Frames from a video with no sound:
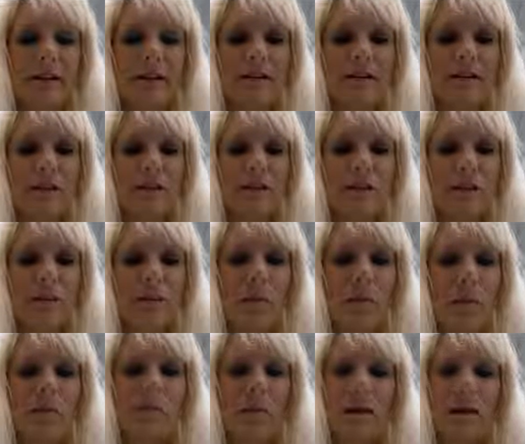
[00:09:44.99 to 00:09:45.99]
So it
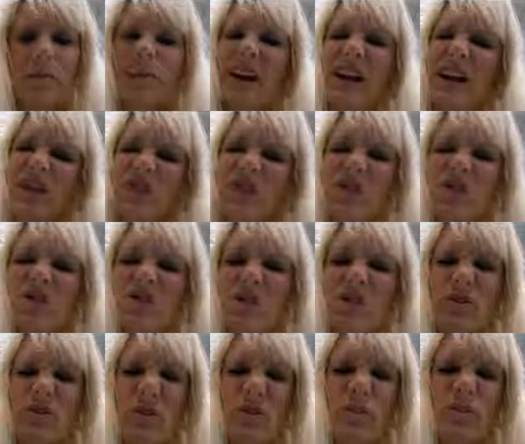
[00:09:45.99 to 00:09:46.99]
bumps it up. Now after
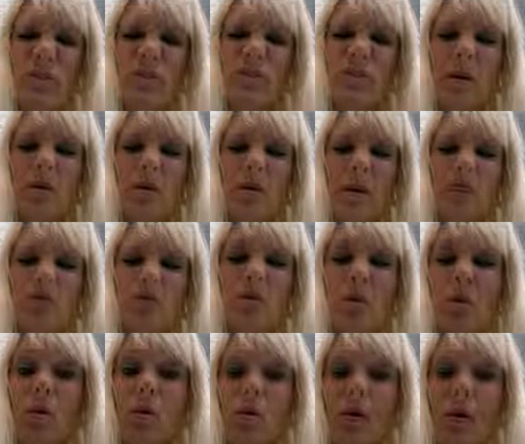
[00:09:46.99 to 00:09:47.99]
0, we bump up to
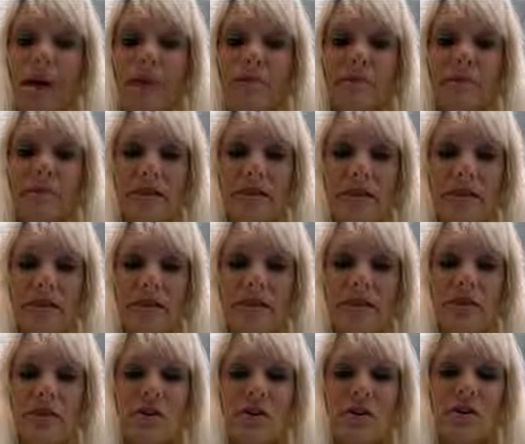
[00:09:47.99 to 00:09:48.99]
a 1.
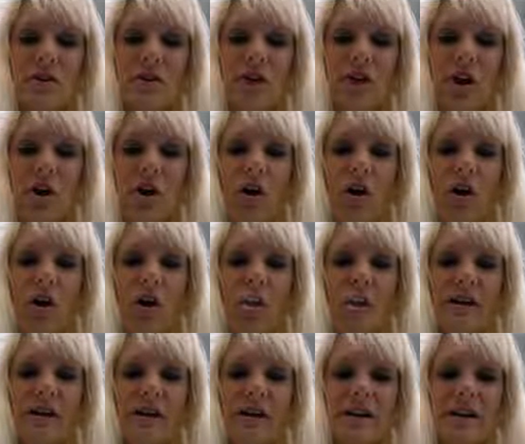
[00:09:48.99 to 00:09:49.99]
So this all
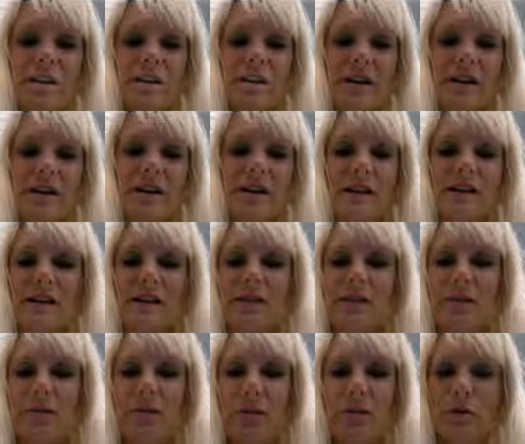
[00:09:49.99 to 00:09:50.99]
becomes
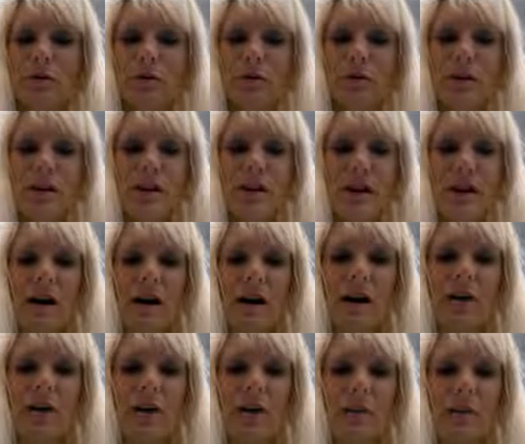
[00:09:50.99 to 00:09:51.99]
zeros. I
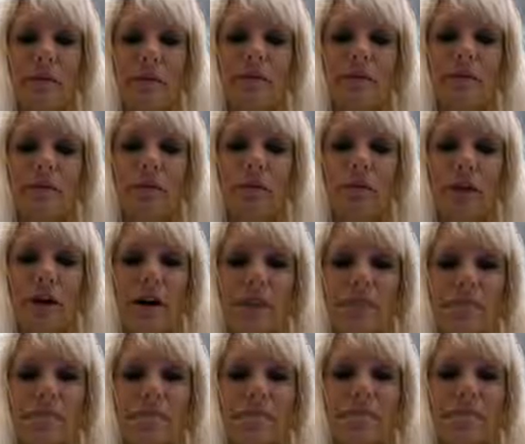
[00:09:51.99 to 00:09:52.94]
bring my 4 up.